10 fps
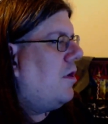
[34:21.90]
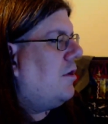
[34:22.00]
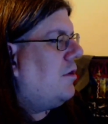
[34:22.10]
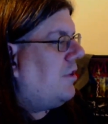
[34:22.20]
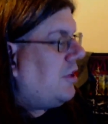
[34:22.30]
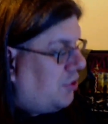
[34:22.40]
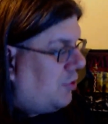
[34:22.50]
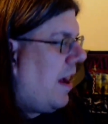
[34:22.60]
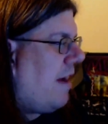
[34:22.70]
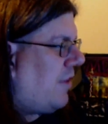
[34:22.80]
They do
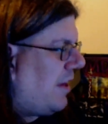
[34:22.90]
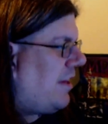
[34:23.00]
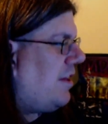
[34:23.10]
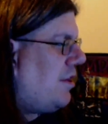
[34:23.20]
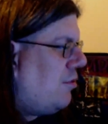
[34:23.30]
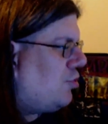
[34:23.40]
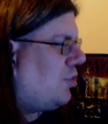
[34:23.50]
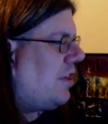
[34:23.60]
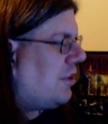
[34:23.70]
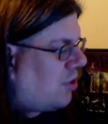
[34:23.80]
have usually
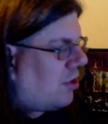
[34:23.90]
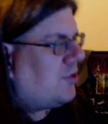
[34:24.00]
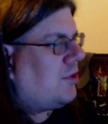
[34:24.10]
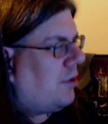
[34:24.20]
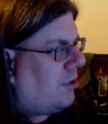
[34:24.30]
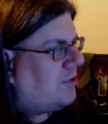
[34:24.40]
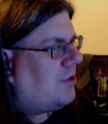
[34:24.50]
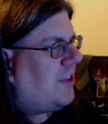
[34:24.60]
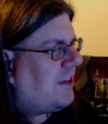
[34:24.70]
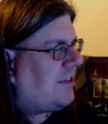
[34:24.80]
guitar solos and
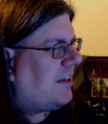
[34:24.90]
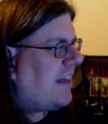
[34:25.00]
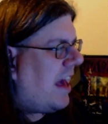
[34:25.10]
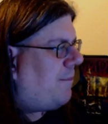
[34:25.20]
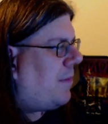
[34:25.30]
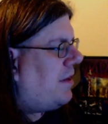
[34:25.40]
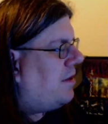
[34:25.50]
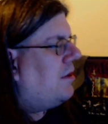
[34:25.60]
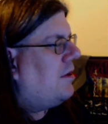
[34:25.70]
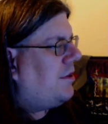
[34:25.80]
things like that, but
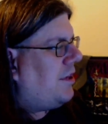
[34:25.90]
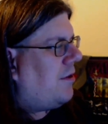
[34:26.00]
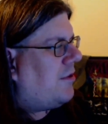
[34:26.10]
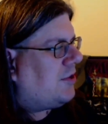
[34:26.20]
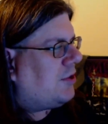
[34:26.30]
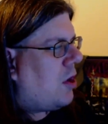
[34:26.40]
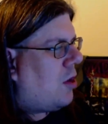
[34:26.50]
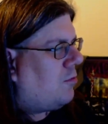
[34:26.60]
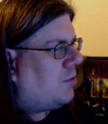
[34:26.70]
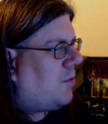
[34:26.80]
this song
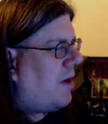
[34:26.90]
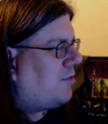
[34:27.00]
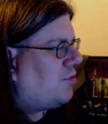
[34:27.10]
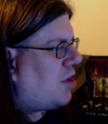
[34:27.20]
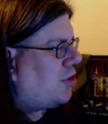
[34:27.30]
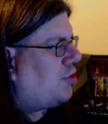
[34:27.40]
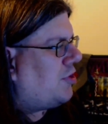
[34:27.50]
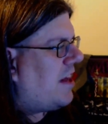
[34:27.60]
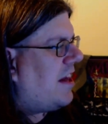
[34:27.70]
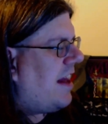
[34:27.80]
with the way it was structured, they
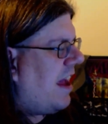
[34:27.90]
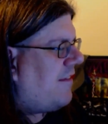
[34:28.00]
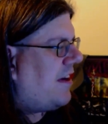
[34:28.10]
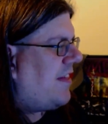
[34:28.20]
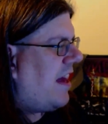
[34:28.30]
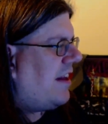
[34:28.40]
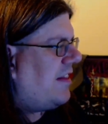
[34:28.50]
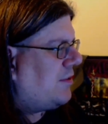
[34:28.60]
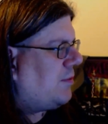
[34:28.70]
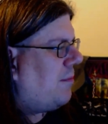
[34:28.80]
didn't have any of that in
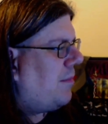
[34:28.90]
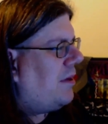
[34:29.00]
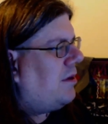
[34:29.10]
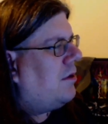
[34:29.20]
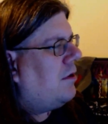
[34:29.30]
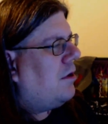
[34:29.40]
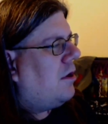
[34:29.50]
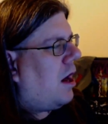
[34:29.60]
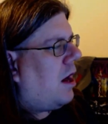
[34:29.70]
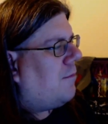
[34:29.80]
this one. But
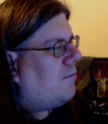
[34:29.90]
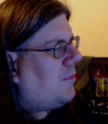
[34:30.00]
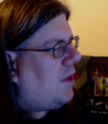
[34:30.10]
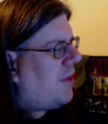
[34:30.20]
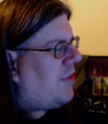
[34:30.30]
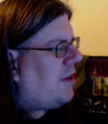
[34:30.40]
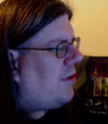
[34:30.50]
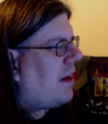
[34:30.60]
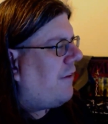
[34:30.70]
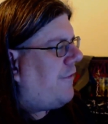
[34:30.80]
I think you got
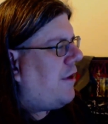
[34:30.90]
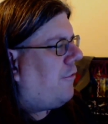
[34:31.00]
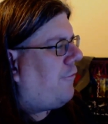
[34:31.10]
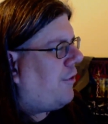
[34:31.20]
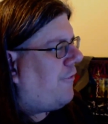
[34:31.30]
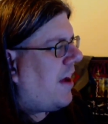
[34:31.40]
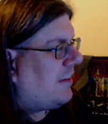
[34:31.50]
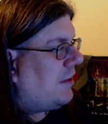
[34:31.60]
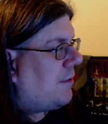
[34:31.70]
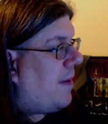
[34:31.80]
a feel for the fact that
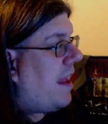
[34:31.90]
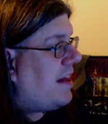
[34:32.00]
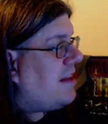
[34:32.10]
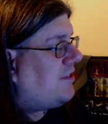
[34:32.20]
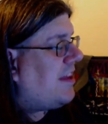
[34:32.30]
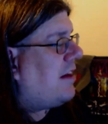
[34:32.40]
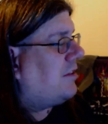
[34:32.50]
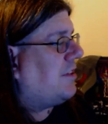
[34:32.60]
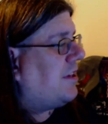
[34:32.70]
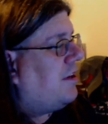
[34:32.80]
the band is
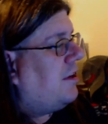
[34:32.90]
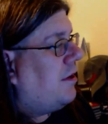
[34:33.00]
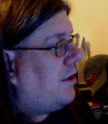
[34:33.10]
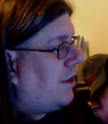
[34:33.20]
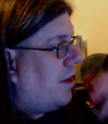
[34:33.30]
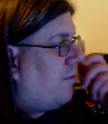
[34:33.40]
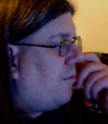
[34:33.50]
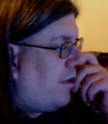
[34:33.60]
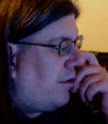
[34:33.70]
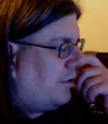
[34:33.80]
talented. We
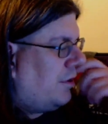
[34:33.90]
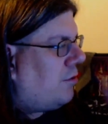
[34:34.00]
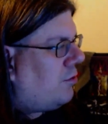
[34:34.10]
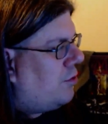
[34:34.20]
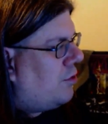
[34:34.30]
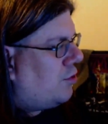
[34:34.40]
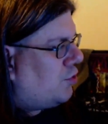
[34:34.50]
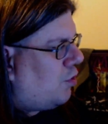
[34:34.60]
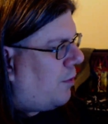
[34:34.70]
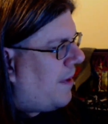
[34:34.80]
heard a little
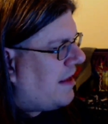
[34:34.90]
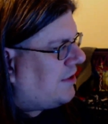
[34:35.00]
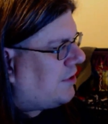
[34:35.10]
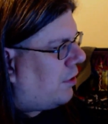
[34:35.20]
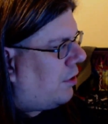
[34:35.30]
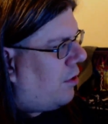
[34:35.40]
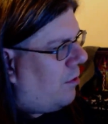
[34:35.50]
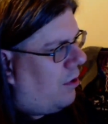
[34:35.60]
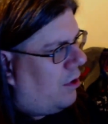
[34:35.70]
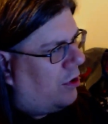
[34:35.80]
short bass solo,
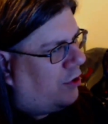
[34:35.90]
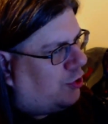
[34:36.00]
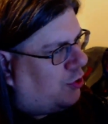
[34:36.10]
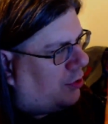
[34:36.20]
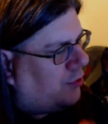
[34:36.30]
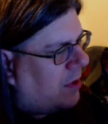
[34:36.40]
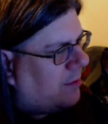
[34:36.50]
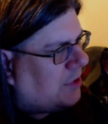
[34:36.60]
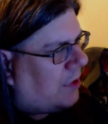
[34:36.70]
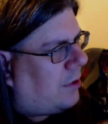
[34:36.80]
short drum
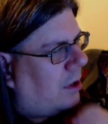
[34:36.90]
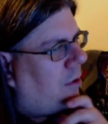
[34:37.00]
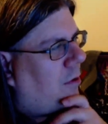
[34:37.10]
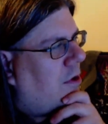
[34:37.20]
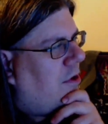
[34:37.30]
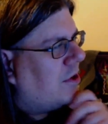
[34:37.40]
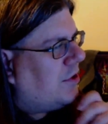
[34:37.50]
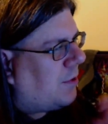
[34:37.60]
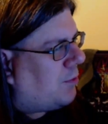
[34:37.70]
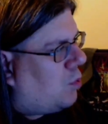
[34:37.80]
solo,
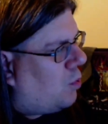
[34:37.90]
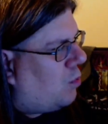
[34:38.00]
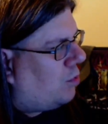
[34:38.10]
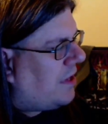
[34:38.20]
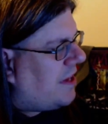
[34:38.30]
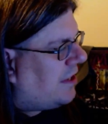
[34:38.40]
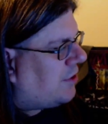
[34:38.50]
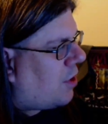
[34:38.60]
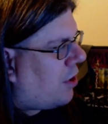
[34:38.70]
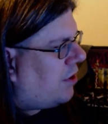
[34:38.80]
some cool lead
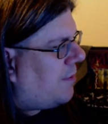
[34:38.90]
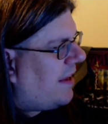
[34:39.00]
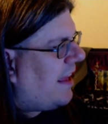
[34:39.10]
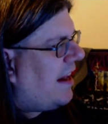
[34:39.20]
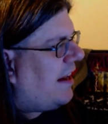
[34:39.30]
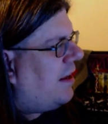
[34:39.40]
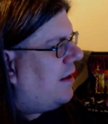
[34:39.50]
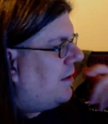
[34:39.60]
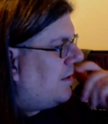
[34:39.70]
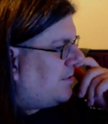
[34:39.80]
guitar in the beginning,
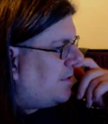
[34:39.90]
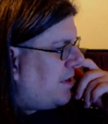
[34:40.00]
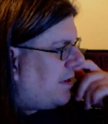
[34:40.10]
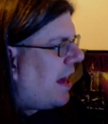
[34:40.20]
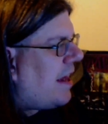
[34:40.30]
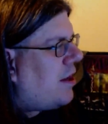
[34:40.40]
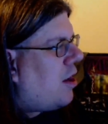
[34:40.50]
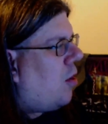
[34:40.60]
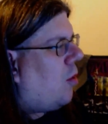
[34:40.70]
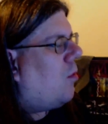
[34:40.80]
so you kind of
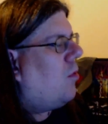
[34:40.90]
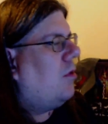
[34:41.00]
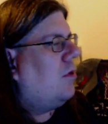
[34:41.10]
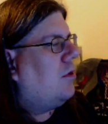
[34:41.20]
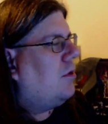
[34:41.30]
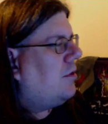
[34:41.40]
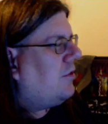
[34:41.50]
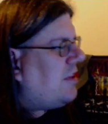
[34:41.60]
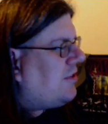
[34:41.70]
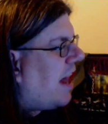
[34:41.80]
know
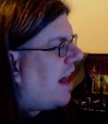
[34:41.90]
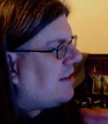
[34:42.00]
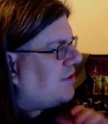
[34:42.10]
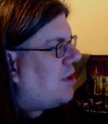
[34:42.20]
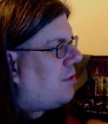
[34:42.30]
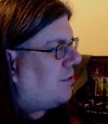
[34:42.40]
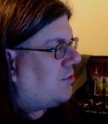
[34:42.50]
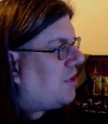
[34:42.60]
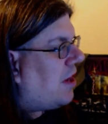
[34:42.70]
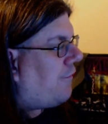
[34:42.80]
these guys know their
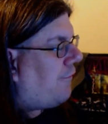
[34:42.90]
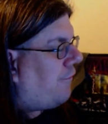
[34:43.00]
stuff.